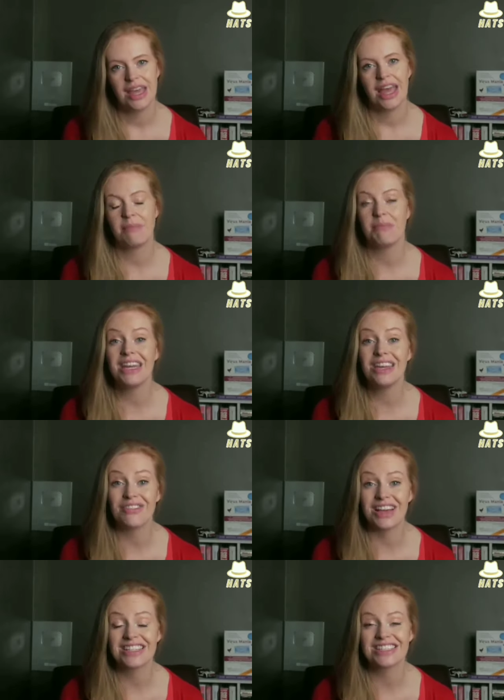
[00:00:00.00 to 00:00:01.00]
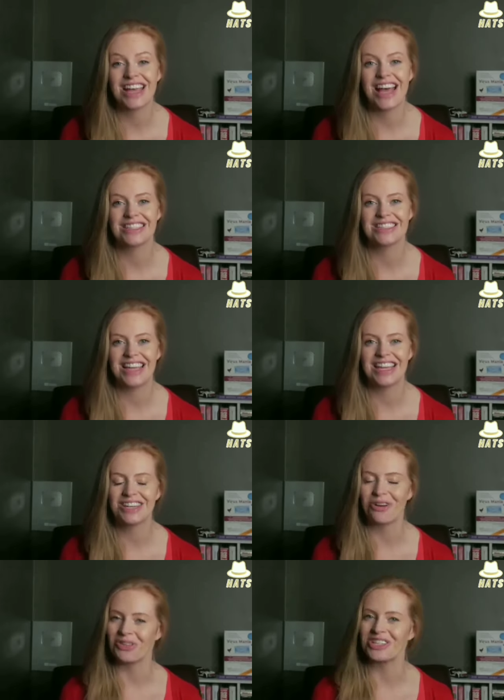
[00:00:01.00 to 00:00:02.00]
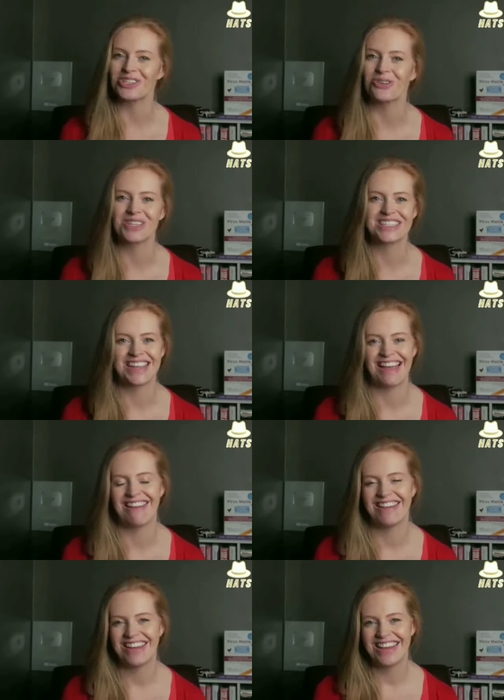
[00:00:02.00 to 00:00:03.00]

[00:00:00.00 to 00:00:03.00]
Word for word: and many of us are standing on their shoulders now.